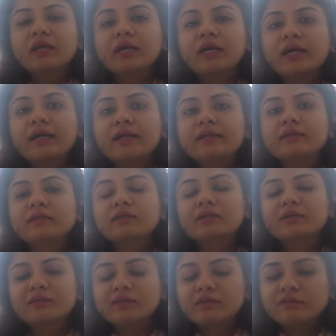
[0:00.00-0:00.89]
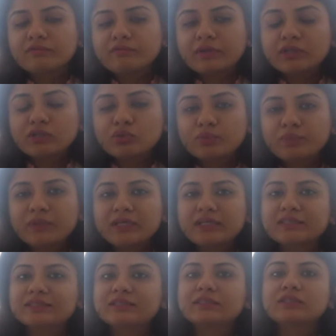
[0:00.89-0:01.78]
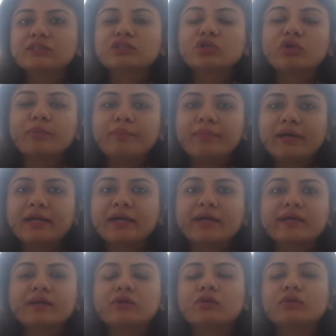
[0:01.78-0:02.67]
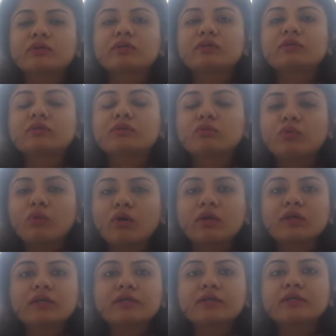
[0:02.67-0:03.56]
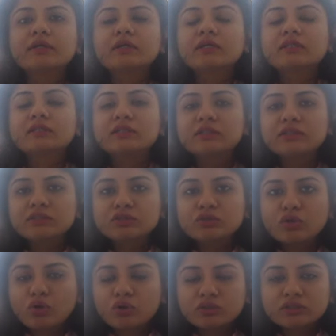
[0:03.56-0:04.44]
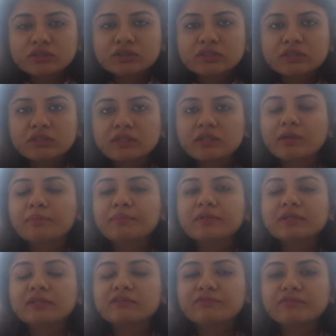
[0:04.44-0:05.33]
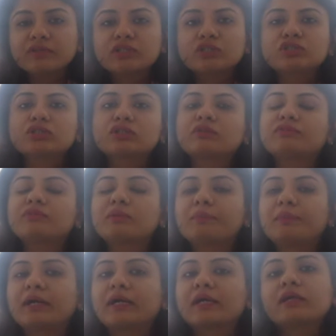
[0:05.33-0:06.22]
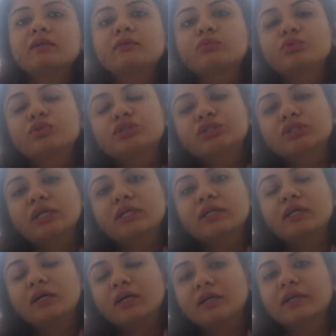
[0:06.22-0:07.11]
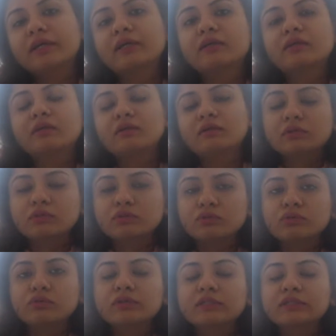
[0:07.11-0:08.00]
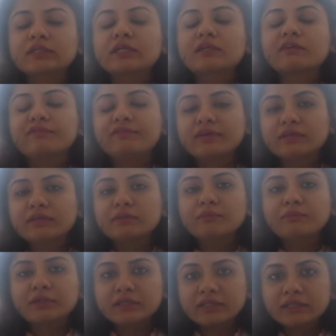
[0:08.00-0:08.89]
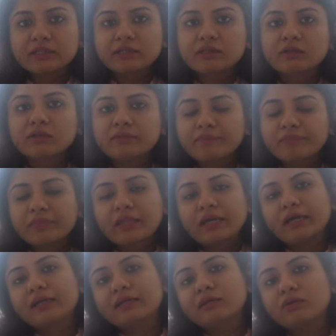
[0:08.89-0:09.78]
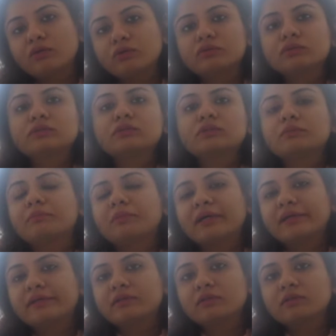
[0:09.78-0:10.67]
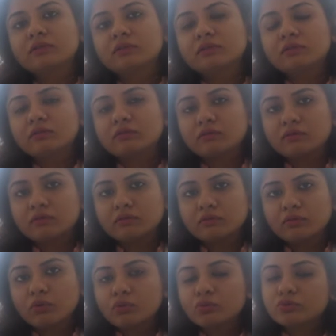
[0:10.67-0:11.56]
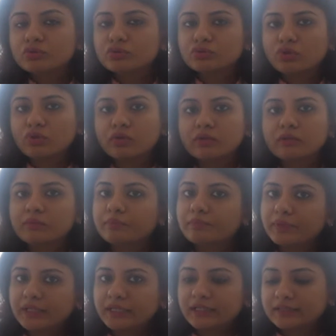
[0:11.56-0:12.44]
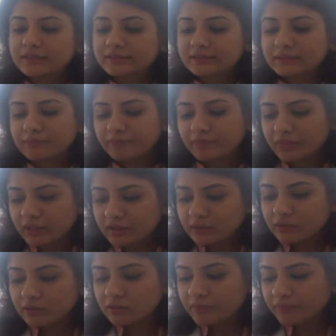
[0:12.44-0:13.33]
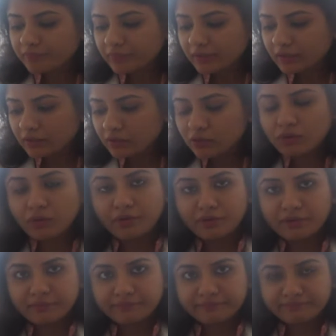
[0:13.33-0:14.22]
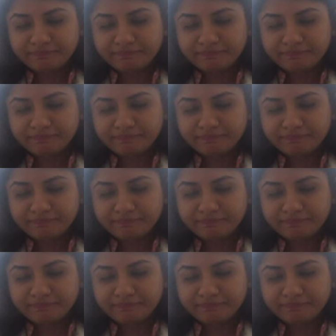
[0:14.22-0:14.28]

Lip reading: And when you place it in your bag or in the wallet, there is constant rubbing and friction of the packet, which can again, it can affect the material and cause minor holes or breaks in the condom.